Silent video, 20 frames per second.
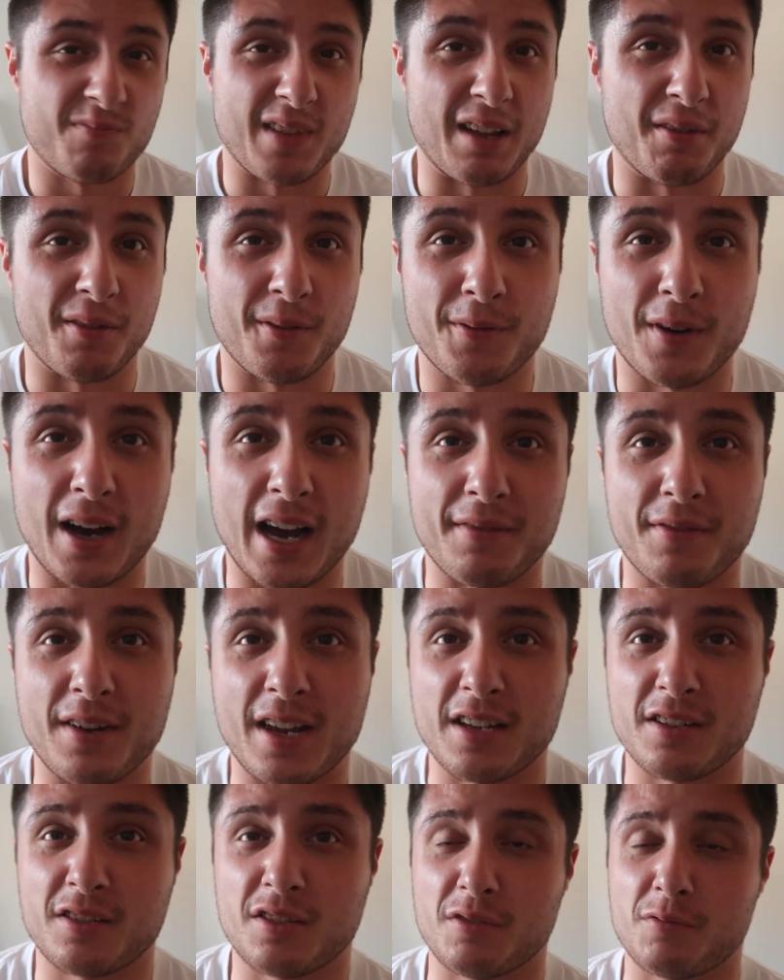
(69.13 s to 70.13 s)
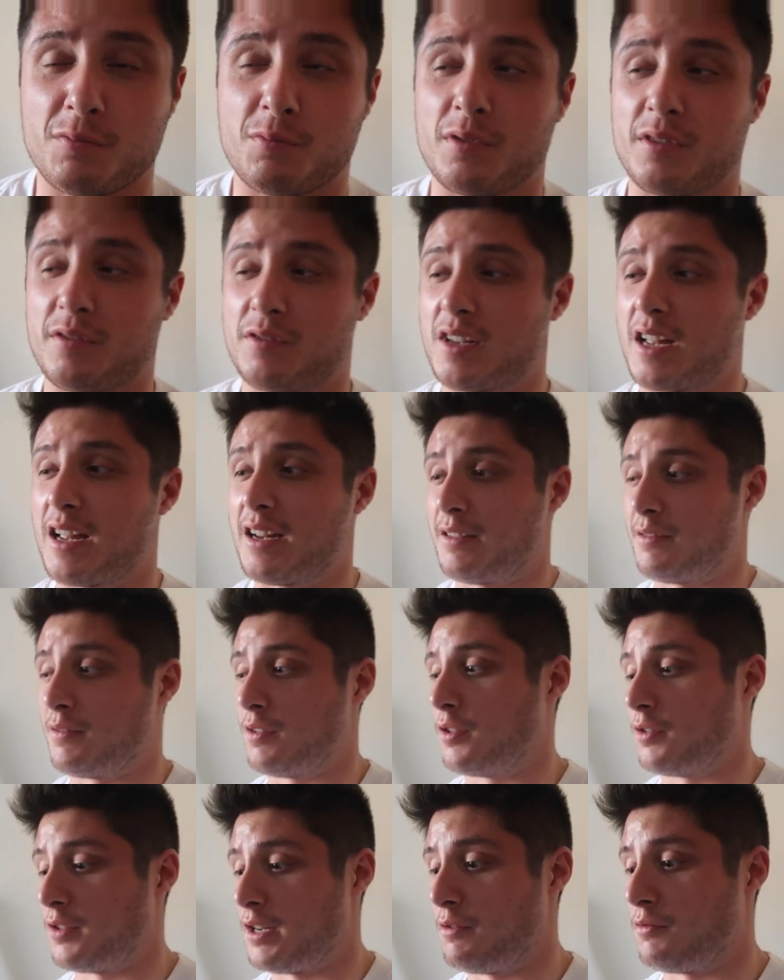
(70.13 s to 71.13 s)
nearly 5 years, as we've said
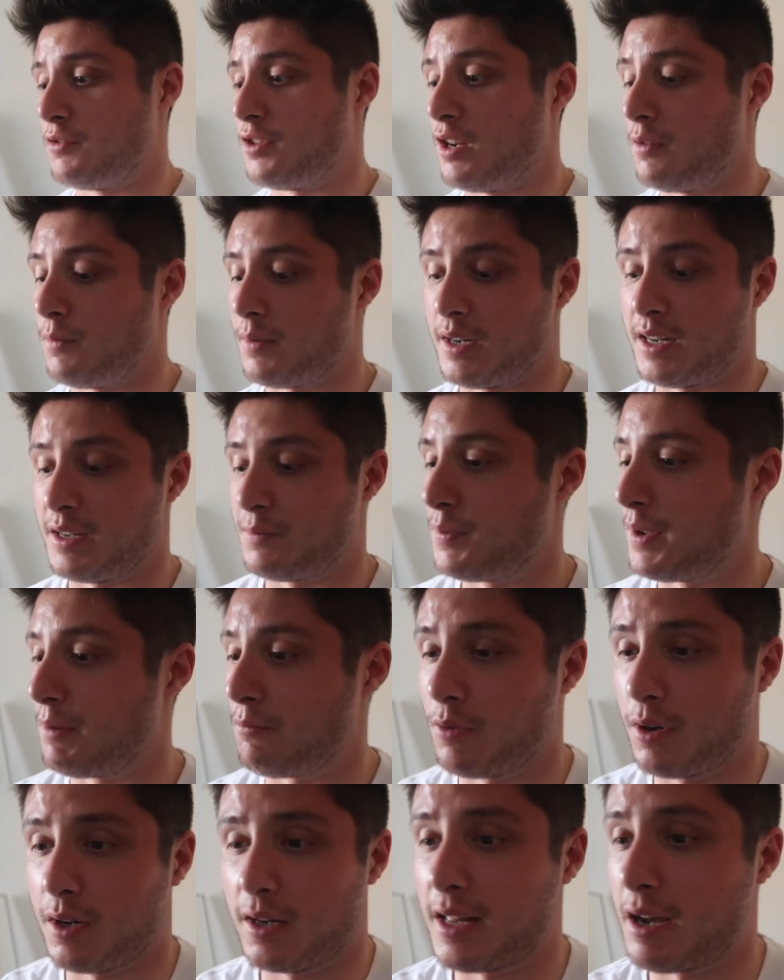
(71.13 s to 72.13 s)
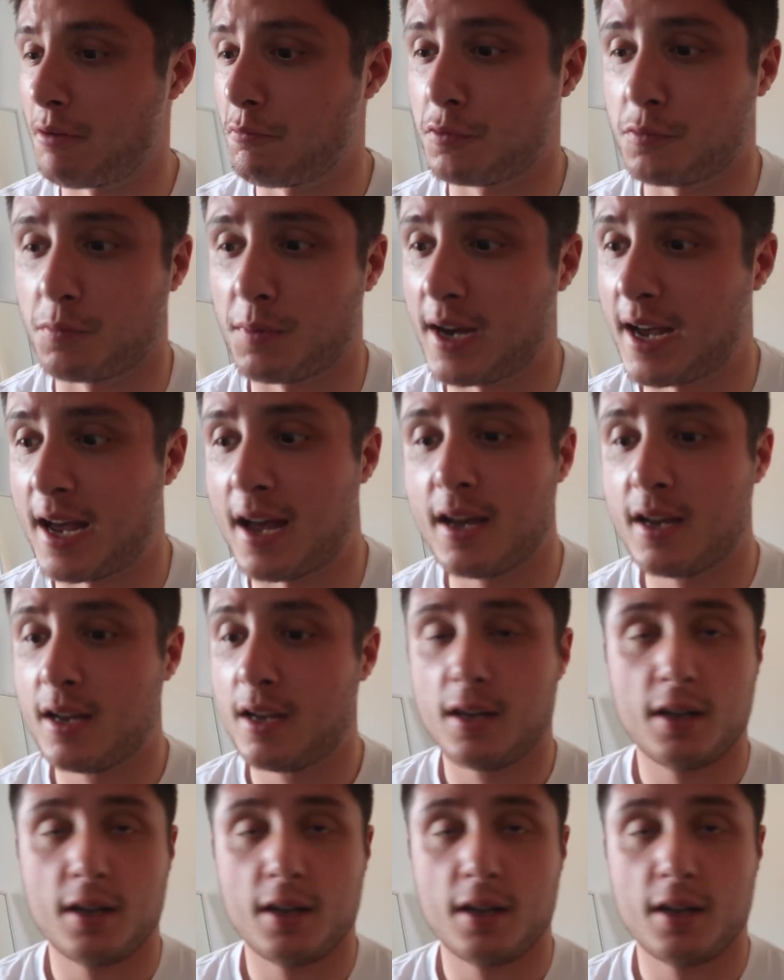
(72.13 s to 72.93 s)
on YouTube, and it's been one of those where